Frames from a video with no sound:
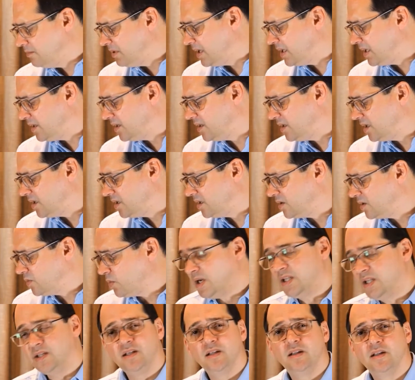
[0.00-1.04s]
but the
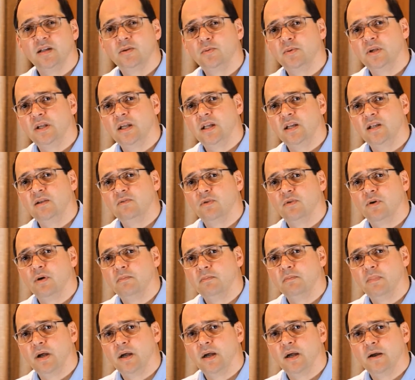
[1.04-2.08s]
quality that we're getting
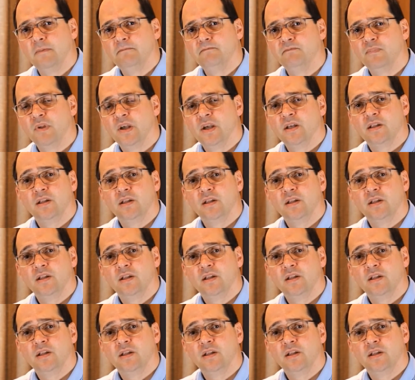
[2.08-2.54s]
from